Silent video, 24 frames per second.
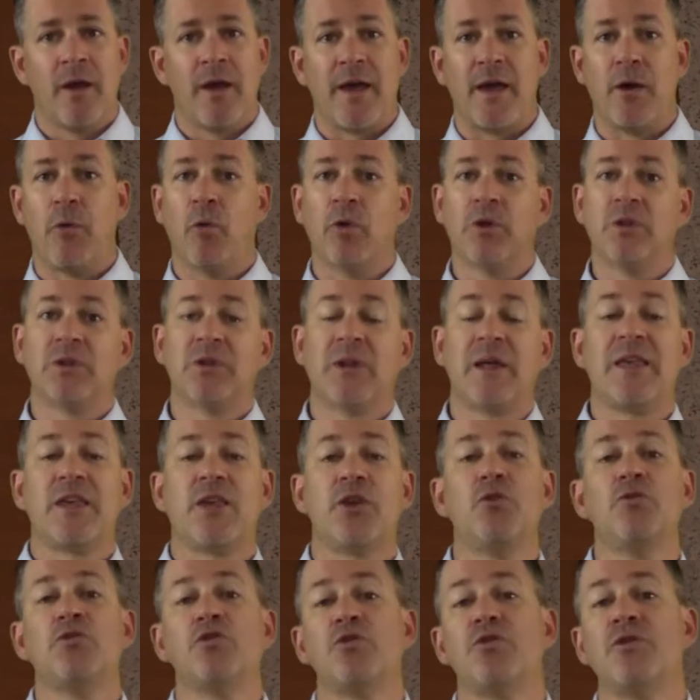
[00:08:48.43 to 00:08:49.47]
It will
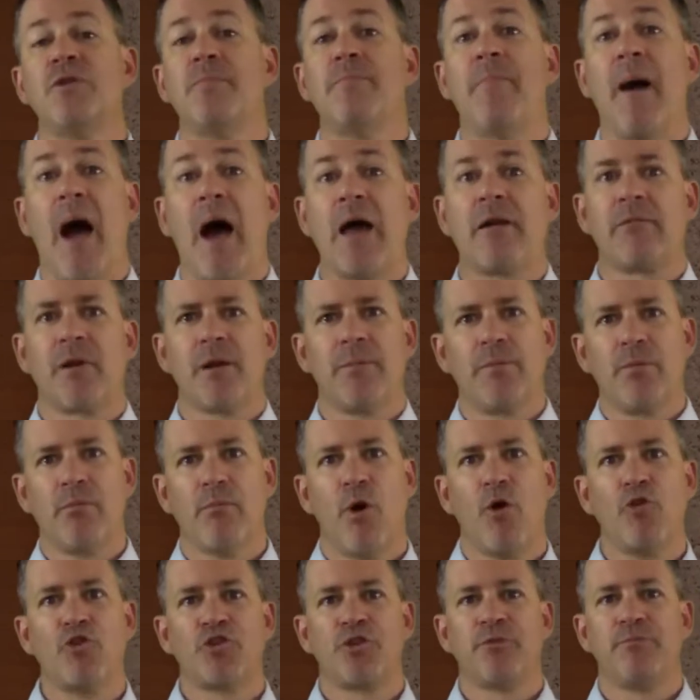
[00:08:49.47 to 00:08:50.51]
link you to the battery
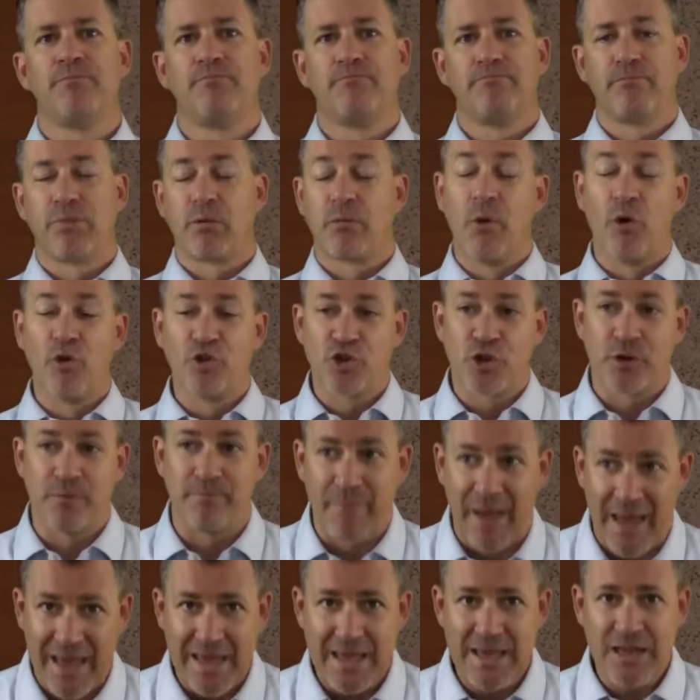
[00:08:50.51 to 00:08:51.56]

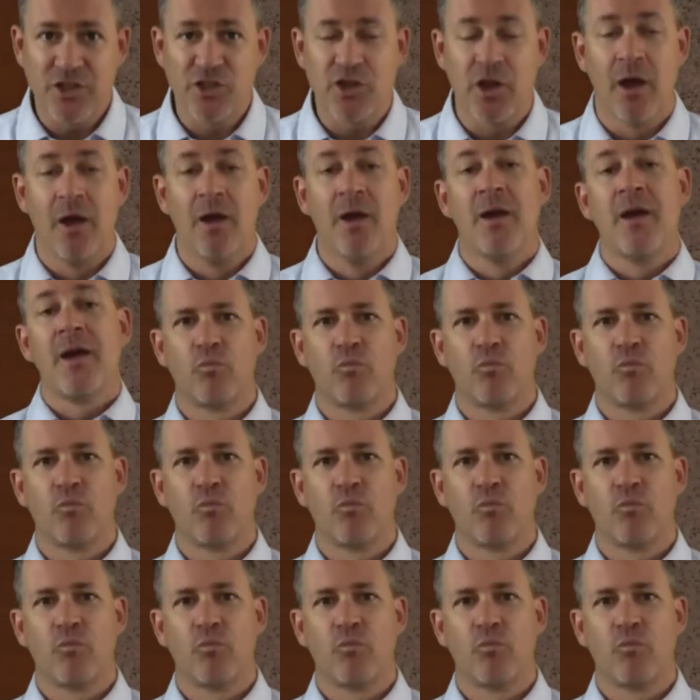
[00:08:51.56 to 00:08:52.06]
promotion page.